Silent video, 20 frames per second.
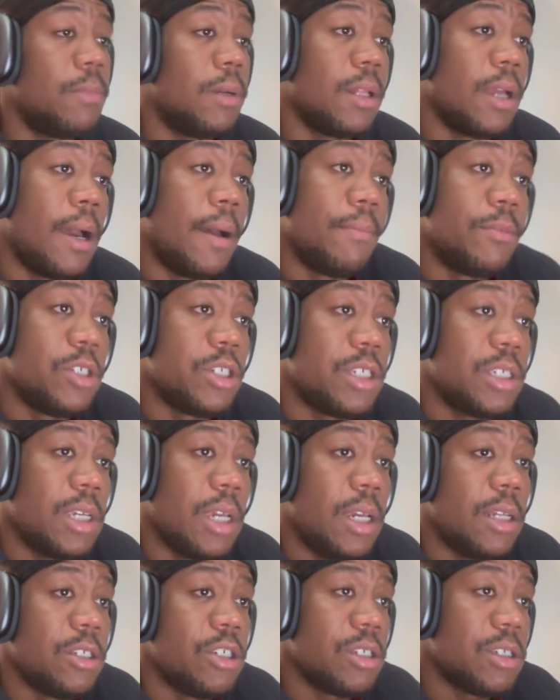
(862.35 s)
But I'm just
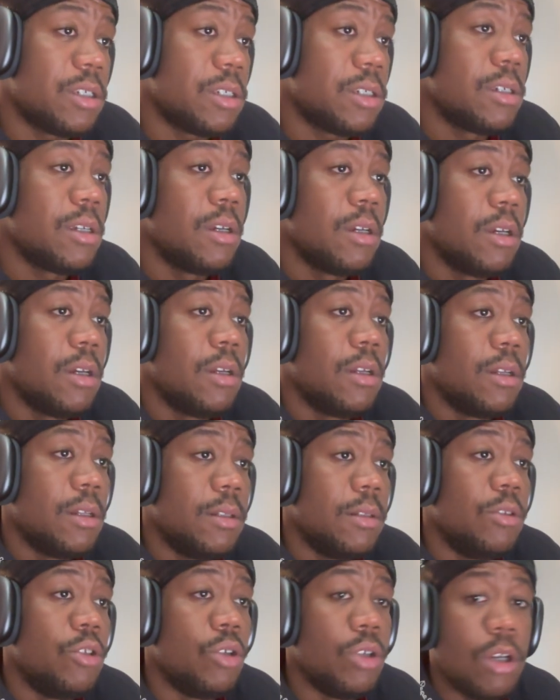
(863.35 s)
saying, just
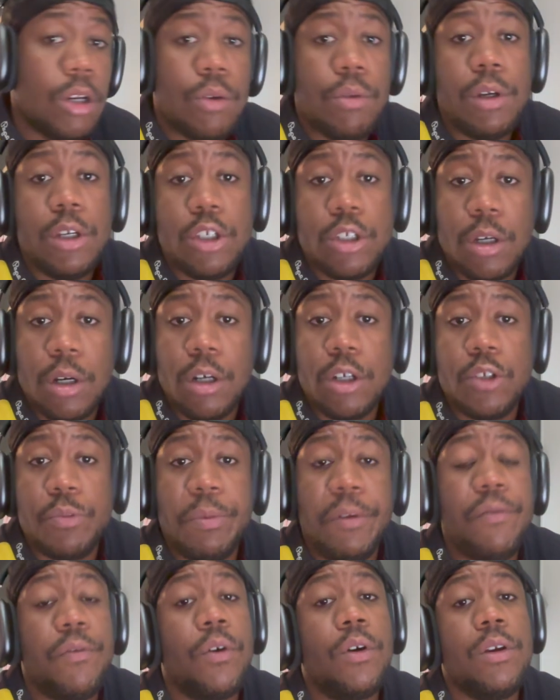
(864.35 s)
do your research
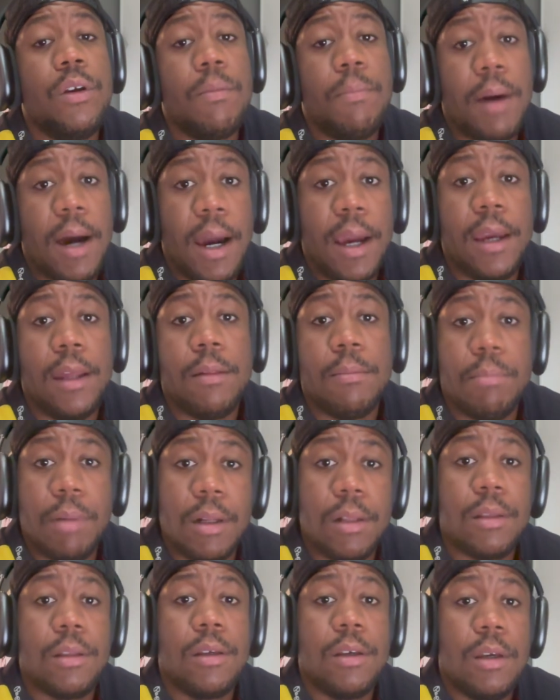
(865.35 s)
before you buy it.
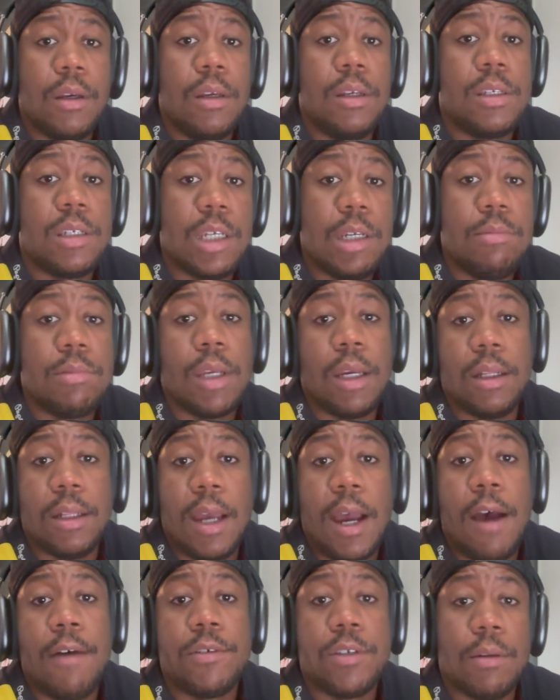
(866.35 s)
But seems like they
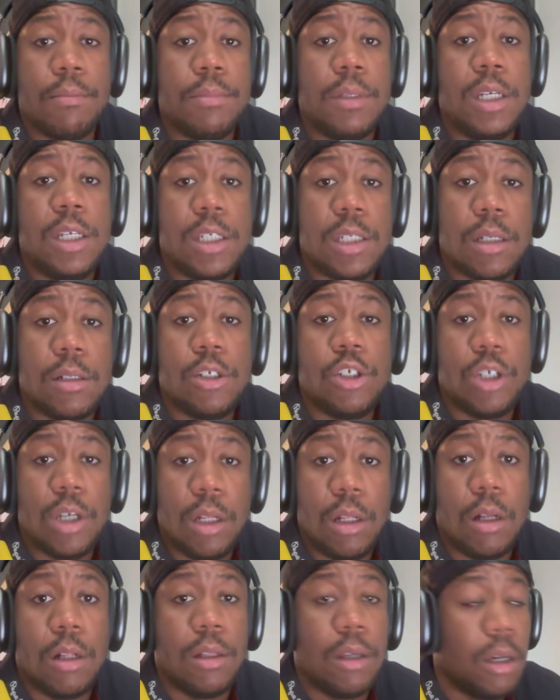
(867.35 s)
have some decent shit
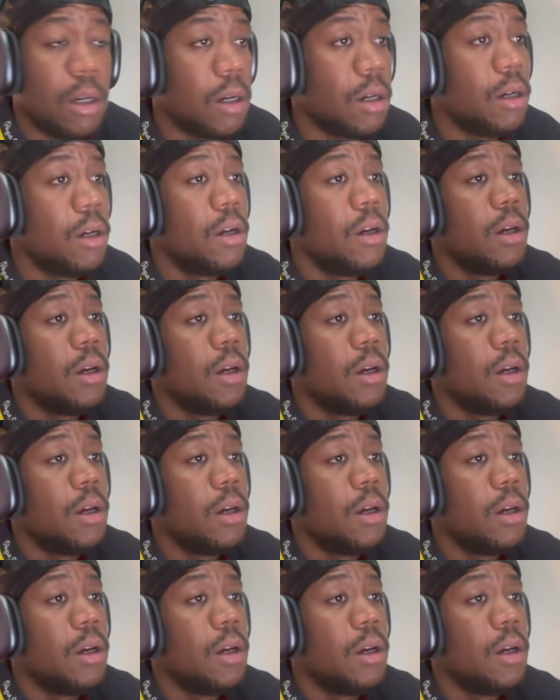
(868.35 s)
on here.